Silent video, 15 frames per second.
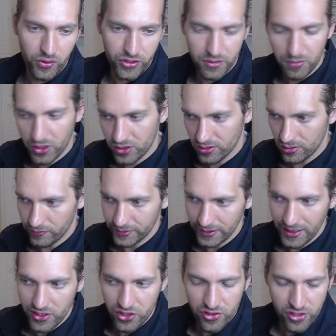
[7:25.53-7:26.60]
there's personal
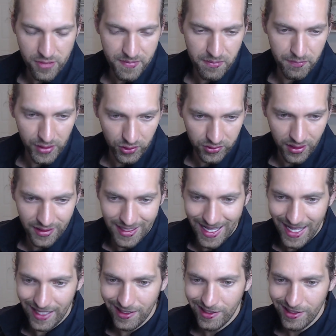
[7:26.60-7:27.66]
relationships built in
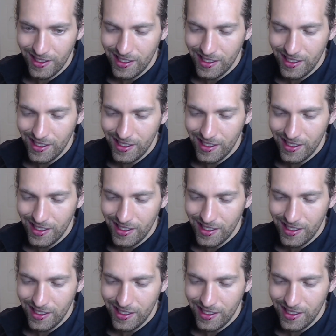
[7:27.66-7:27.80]
that.